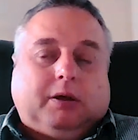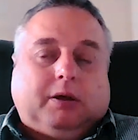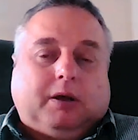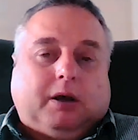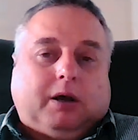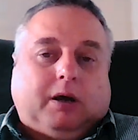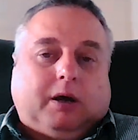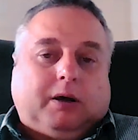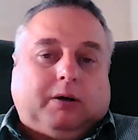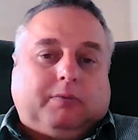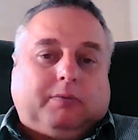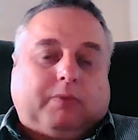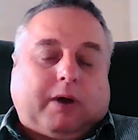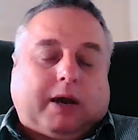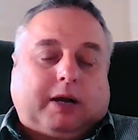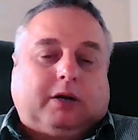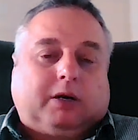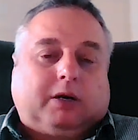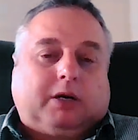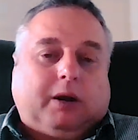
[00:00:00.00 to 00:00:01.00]

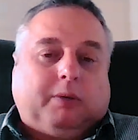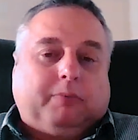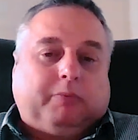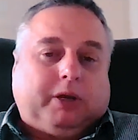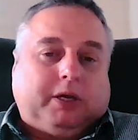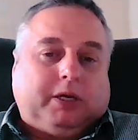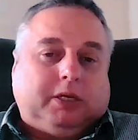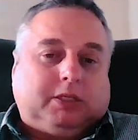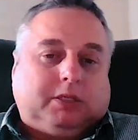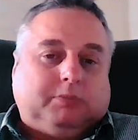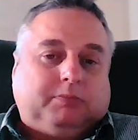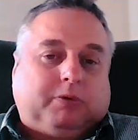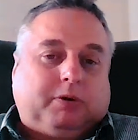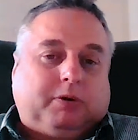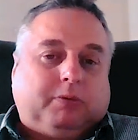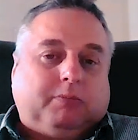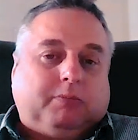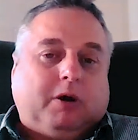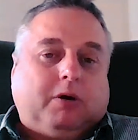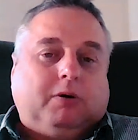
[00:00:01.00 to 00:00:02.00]
record companies and
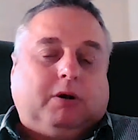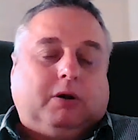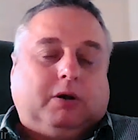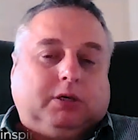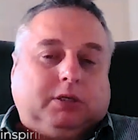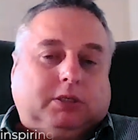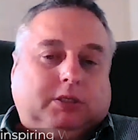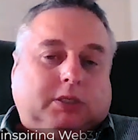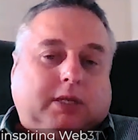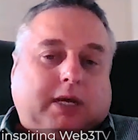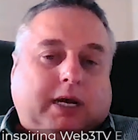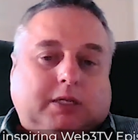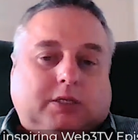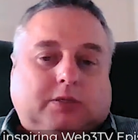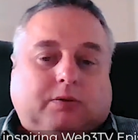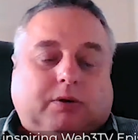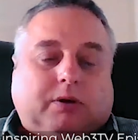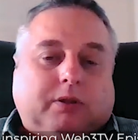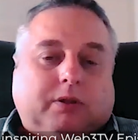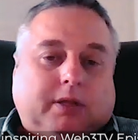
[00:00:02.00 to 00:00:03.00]
promoters and that
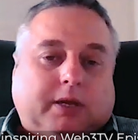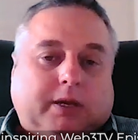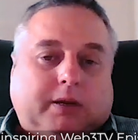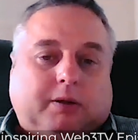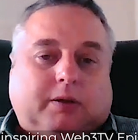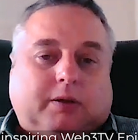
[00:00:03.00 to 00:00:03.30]
sort of thing,